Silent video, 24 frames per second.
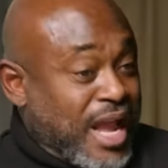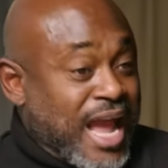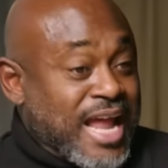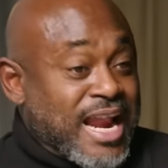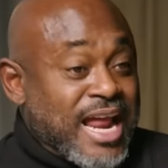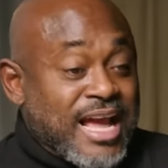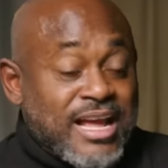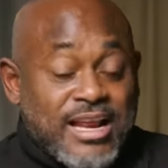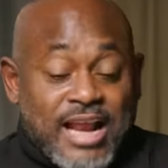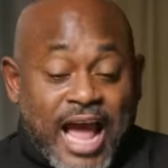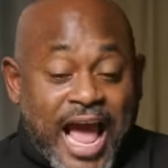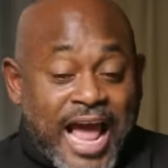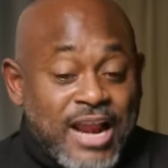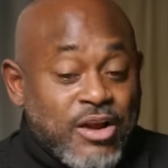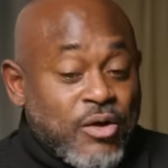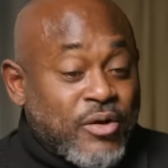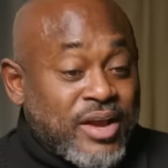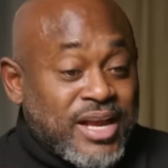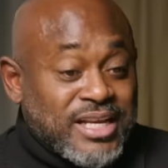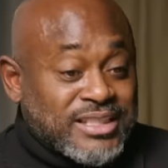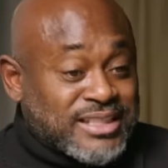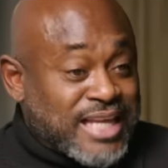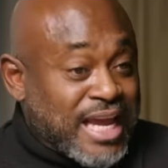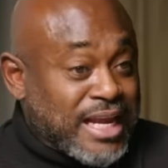And I, I
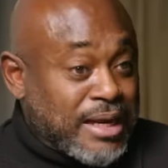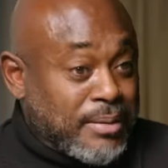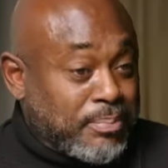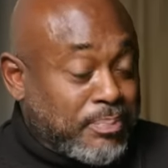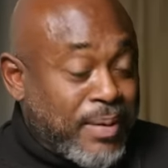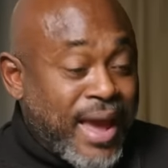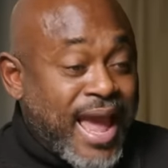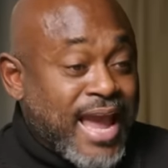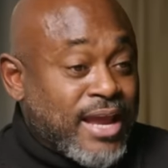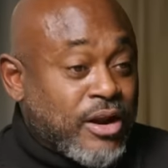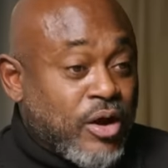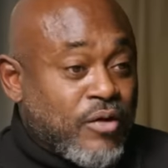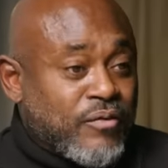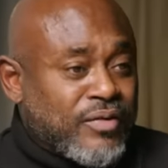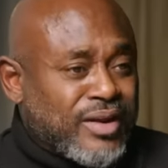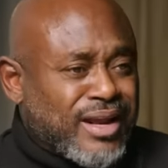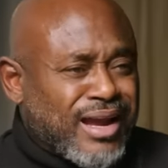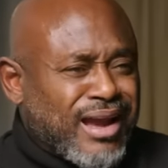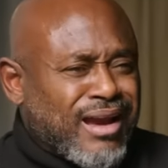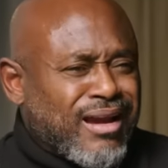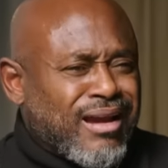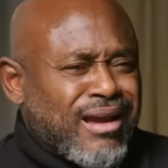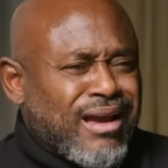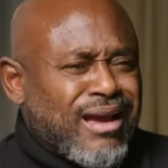know he's getting paid over
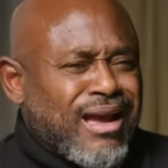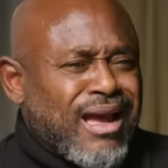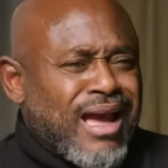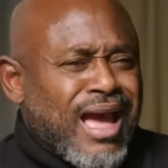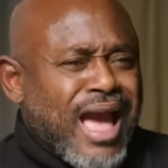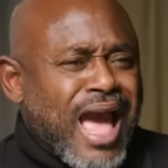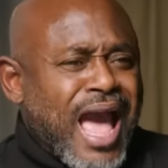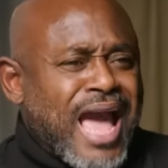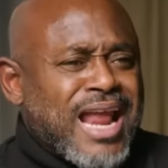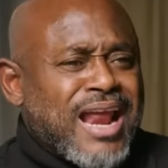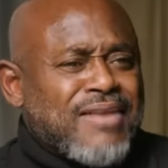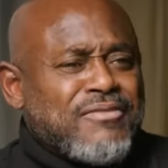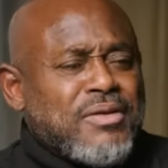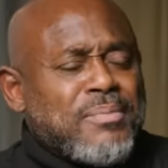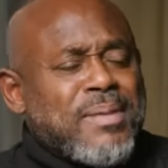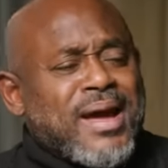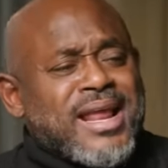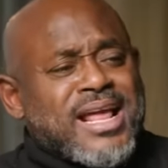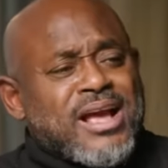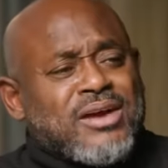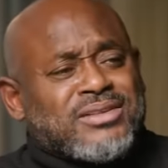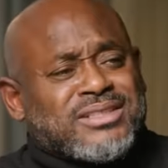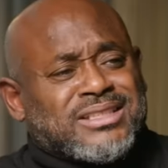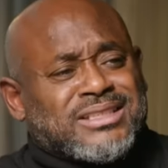there and
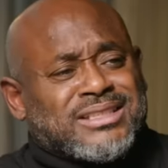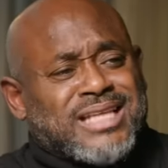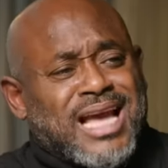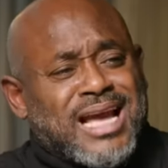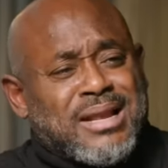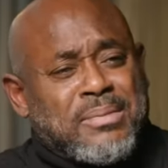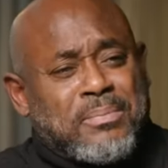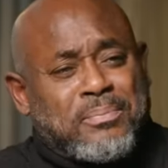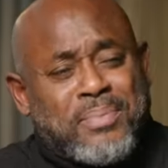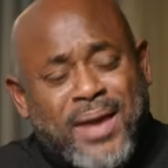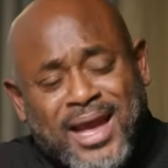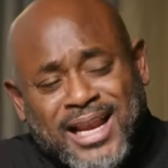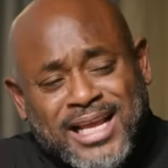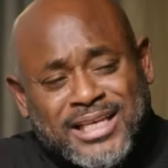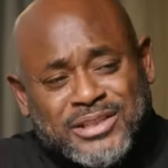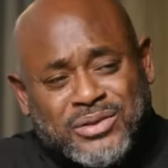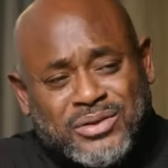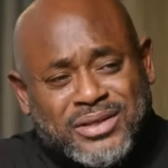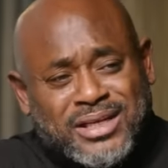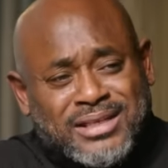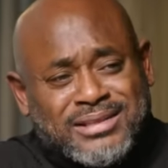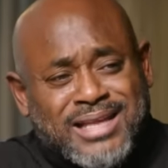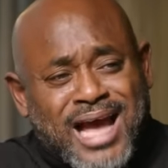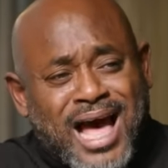everybody else is getting
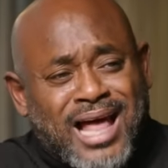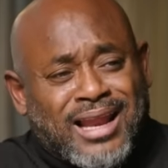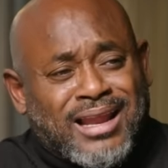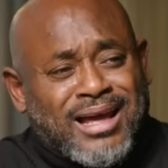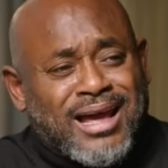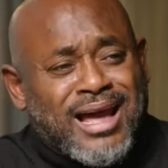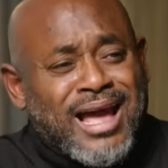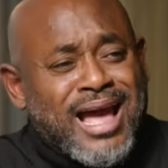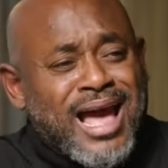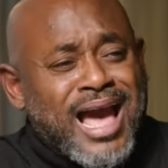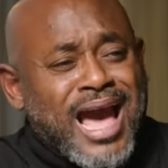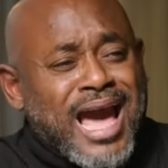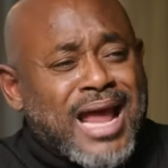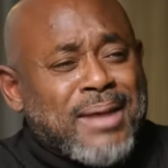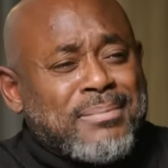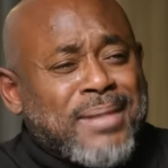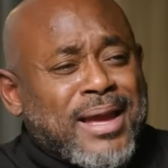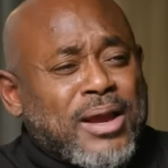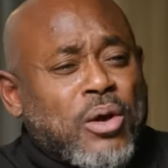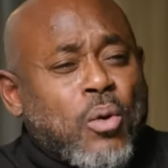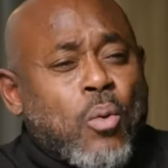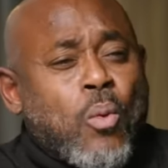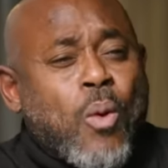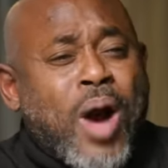pennies on the dollar. And
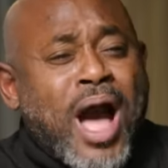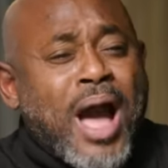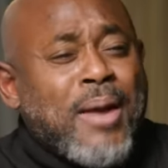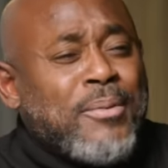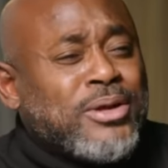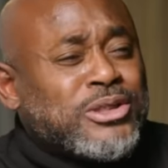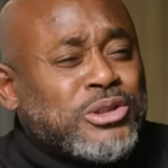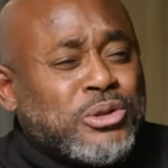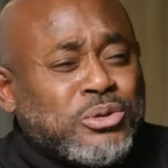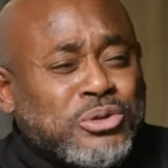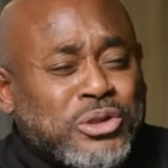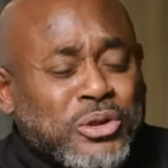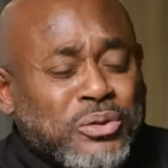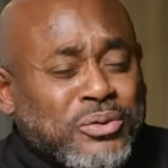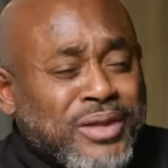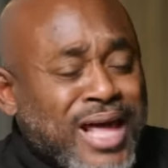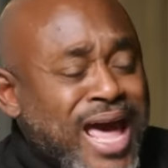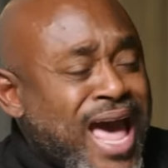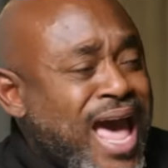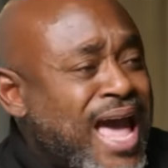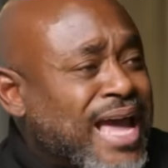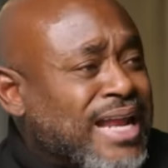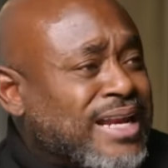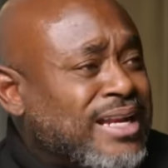I'm like, why would you do
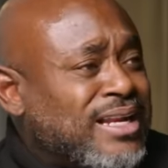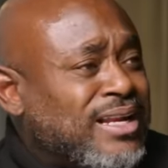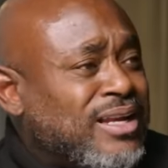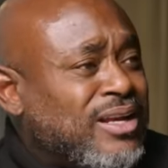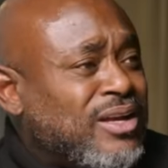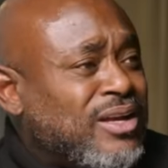that?